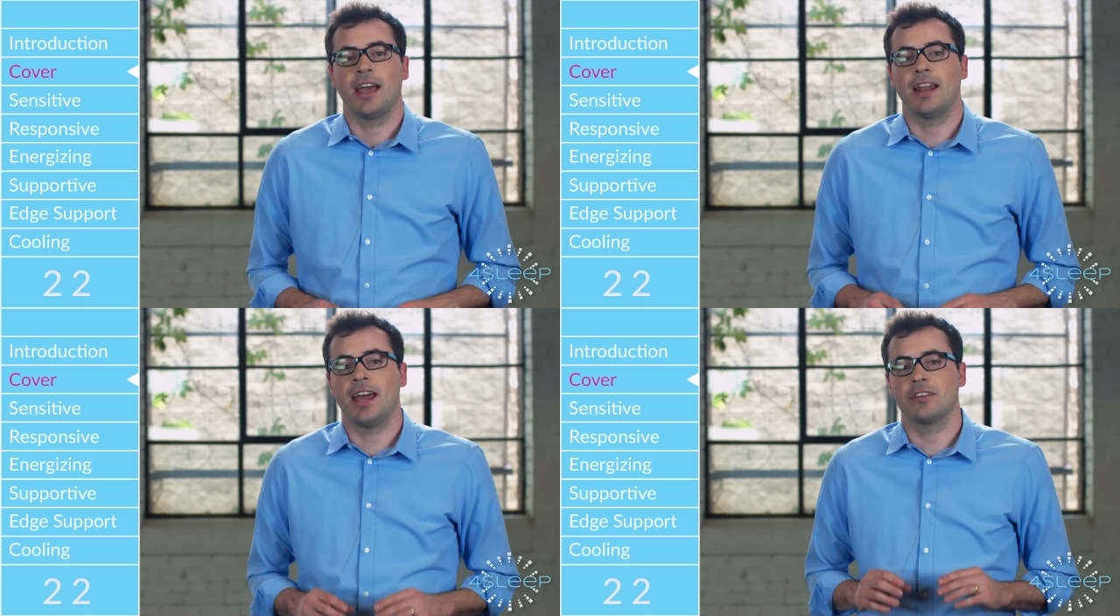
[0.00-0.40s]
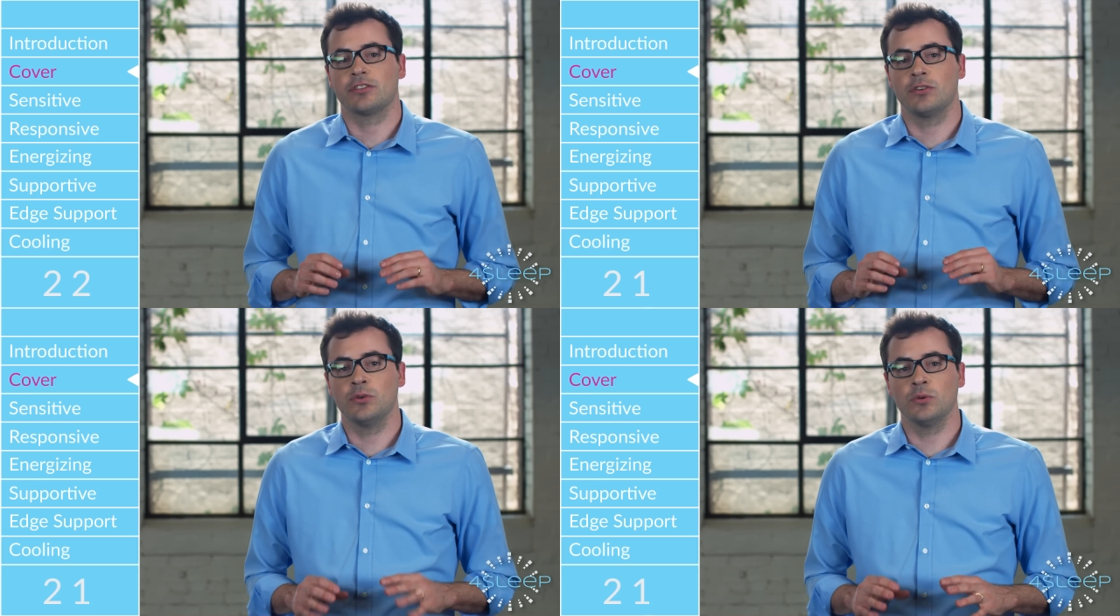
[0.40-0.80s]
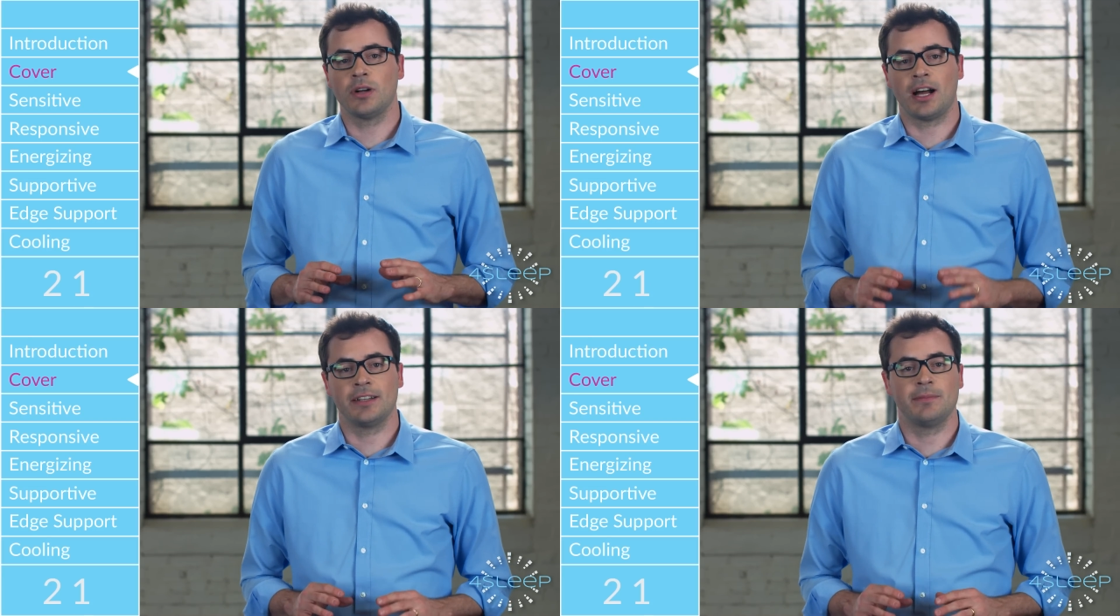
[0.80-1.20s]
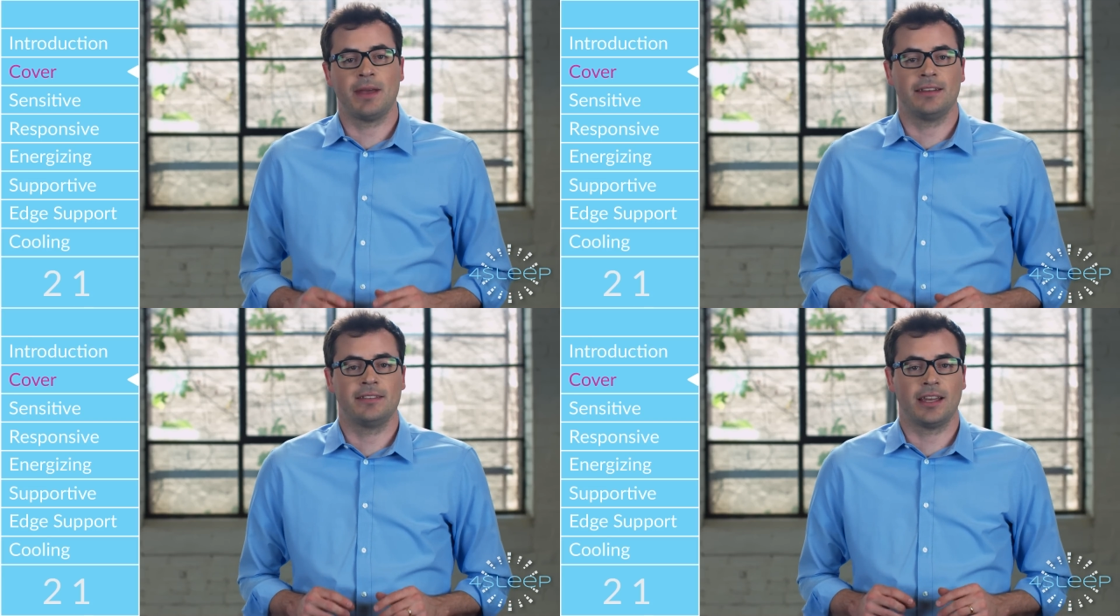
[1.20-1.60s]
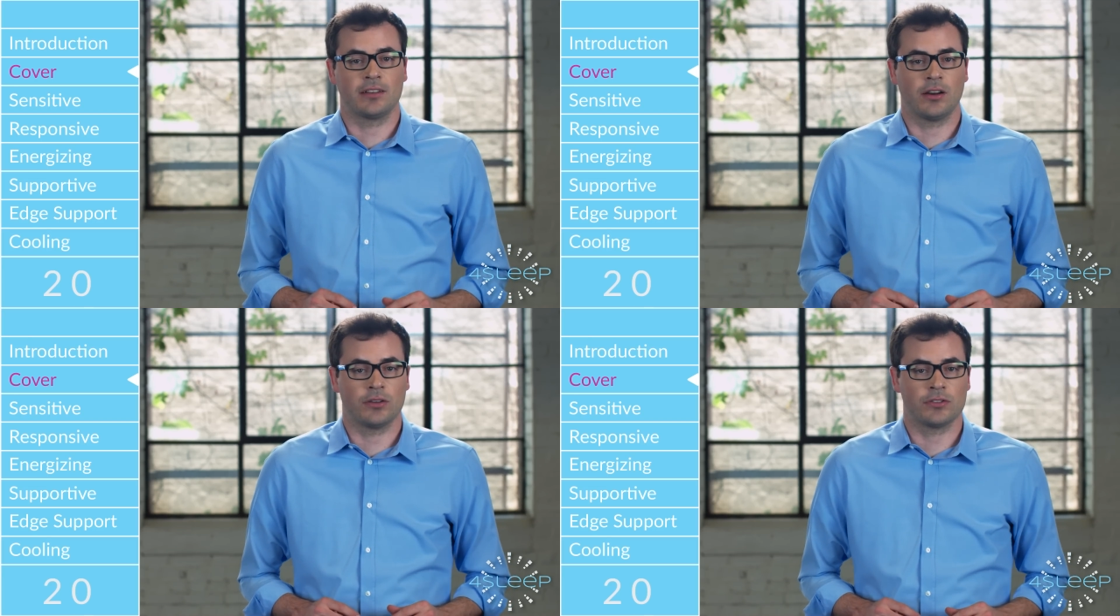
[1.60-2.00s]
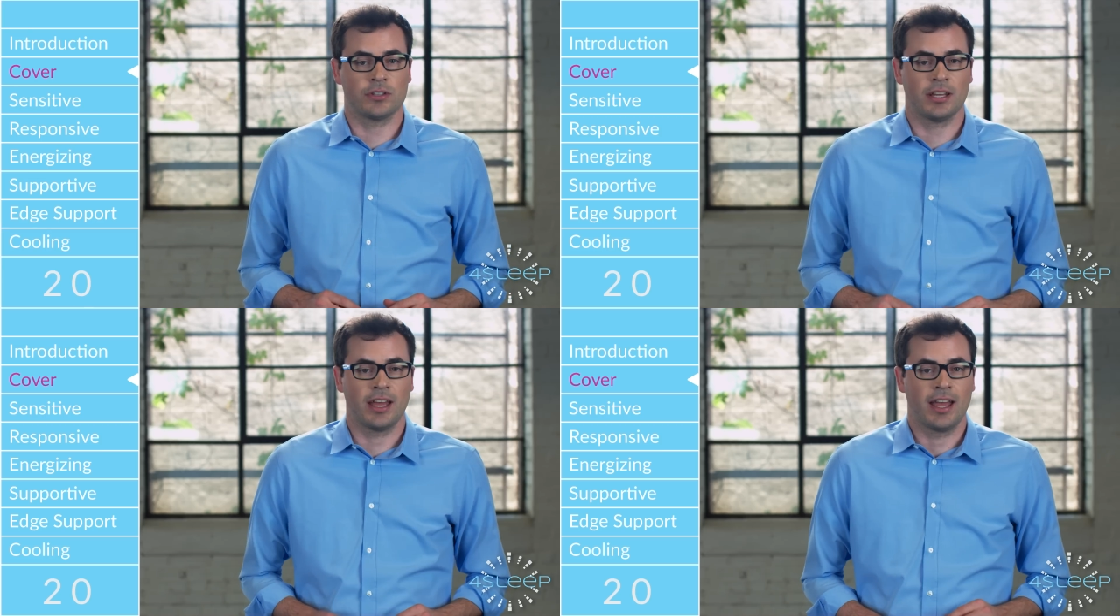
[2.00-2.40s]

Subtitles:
and has cool on-demand technology